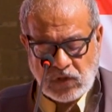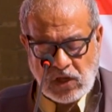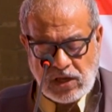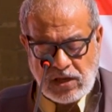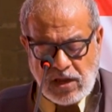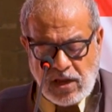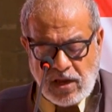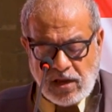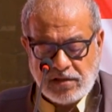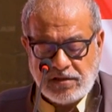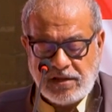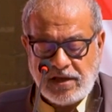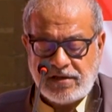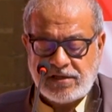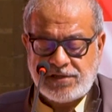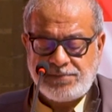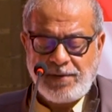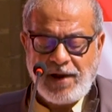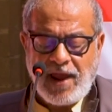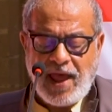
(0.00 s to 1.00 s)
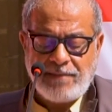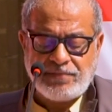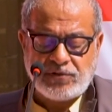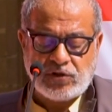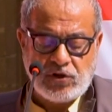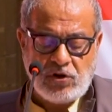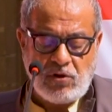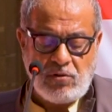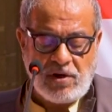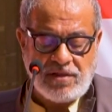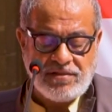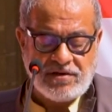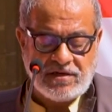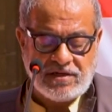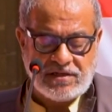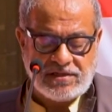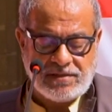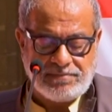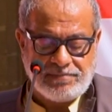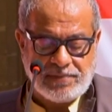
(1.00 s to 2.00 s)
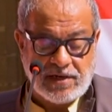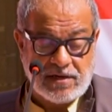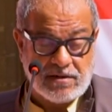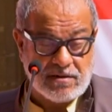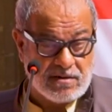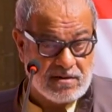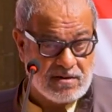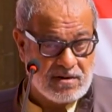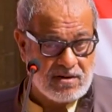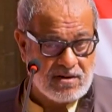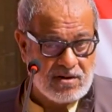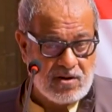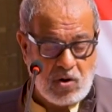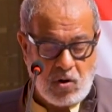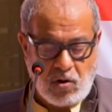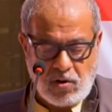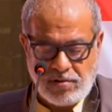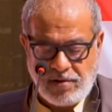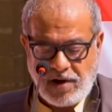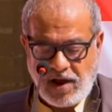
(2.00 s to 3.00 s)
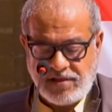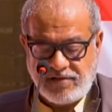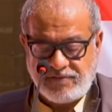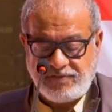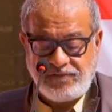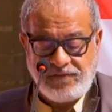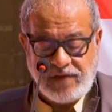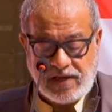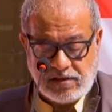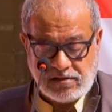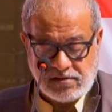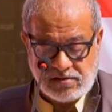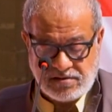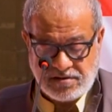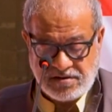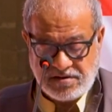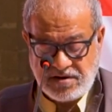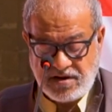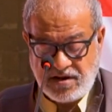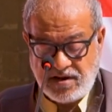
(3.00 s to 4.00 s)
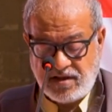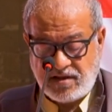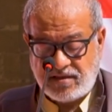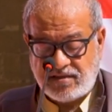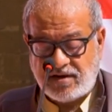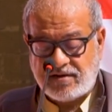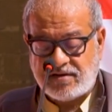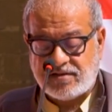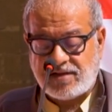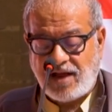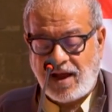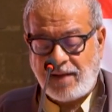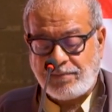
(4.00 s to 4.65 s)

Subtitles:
There is perhaps no other discipline, or rather field, that is up to the